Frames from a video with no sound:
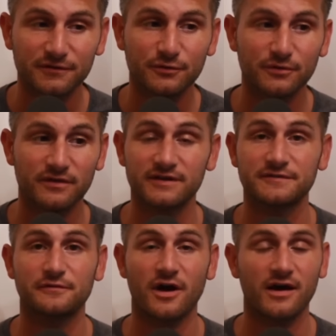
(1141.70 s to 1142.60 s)
2
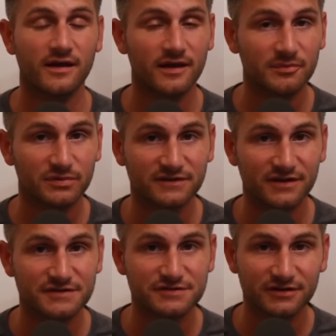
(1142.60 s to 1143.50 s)
this Friday,
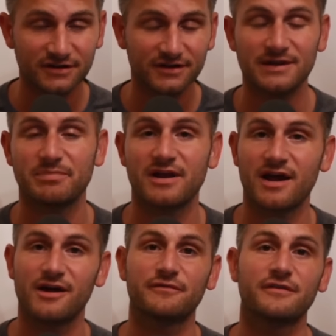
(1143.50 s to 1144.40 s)
potentially. Keep an
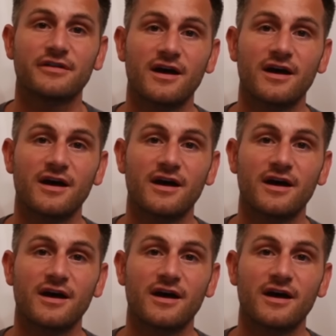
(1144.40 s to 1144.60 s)
eye out for